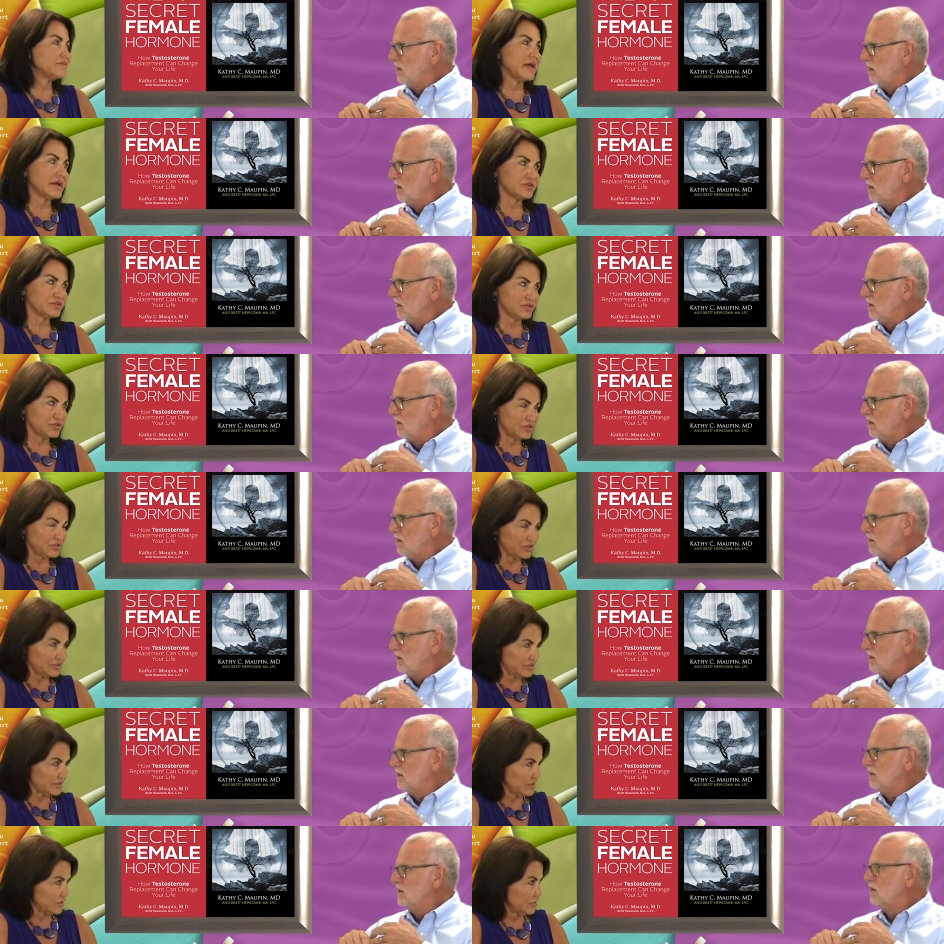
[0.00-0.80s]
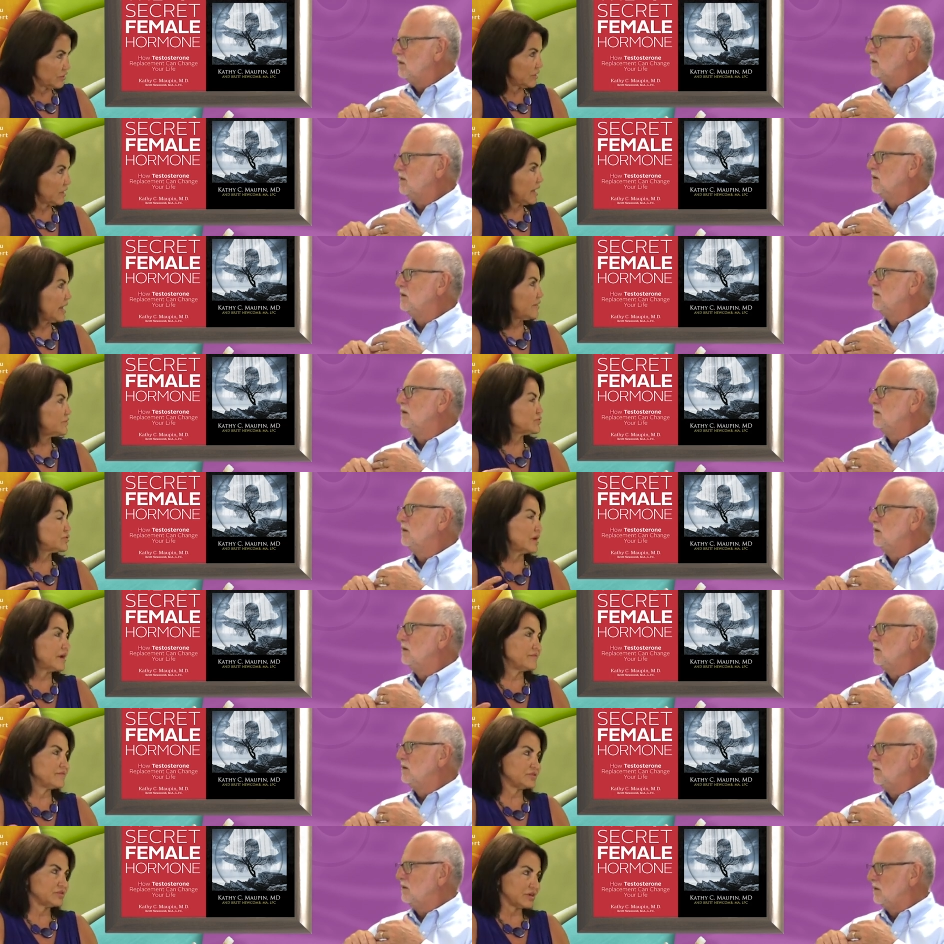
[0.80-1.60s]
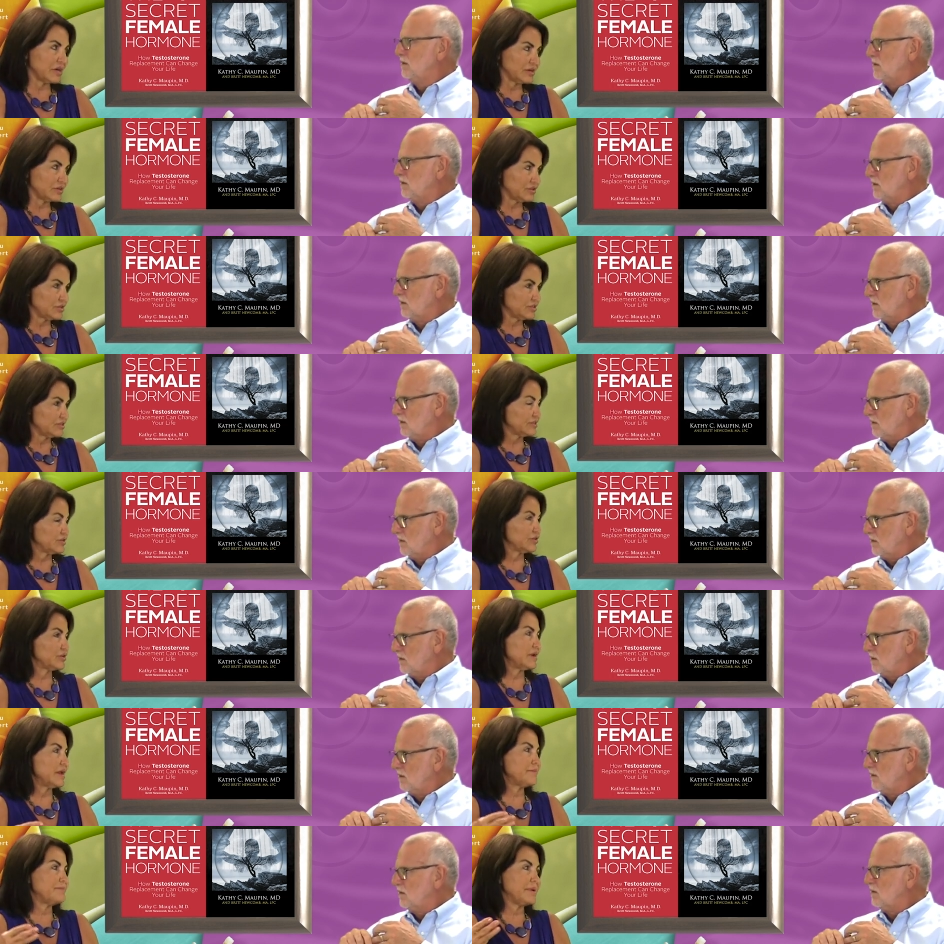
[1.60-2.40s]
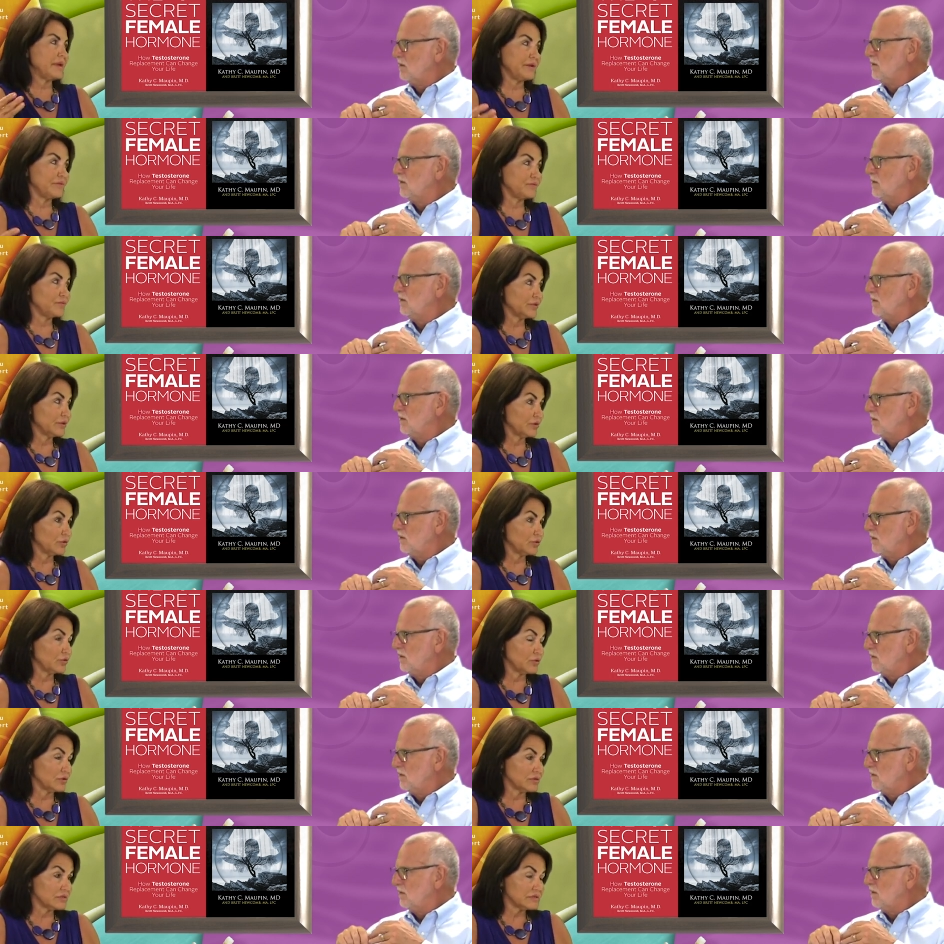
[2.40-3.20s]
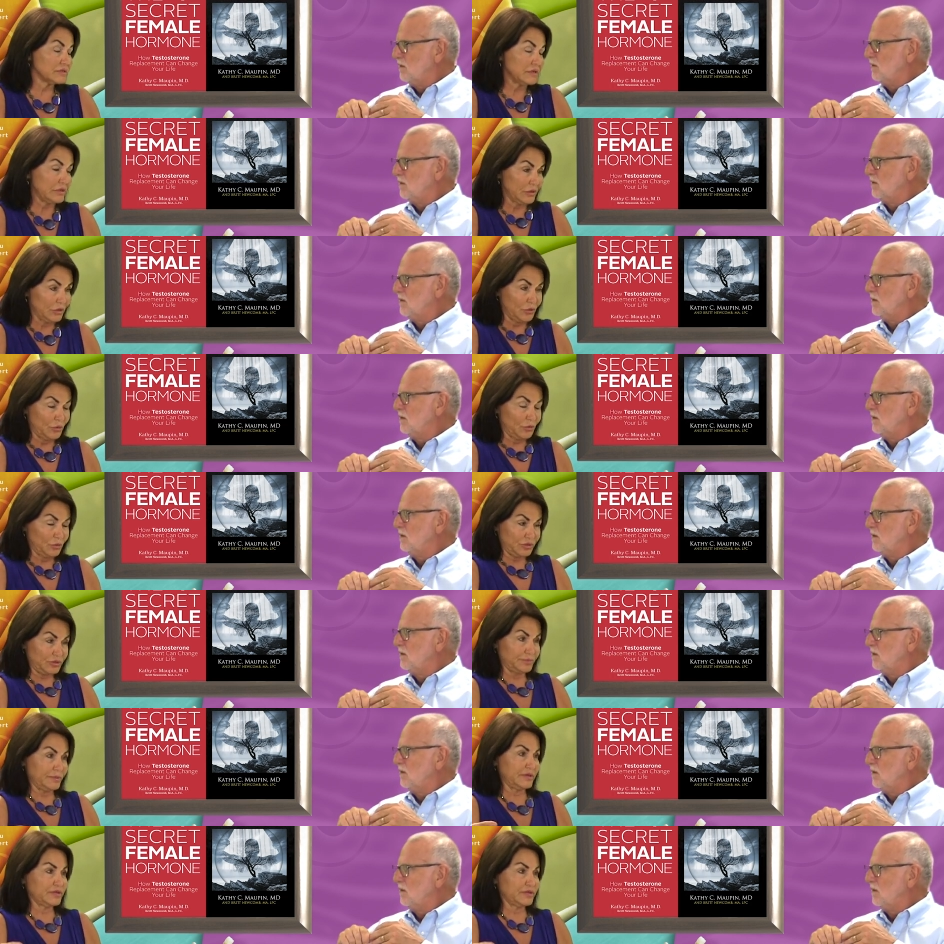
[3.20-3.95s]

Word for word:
Speaker 1: flashes. She's still going to have dry vagina. She's still going to have painful intercourse, which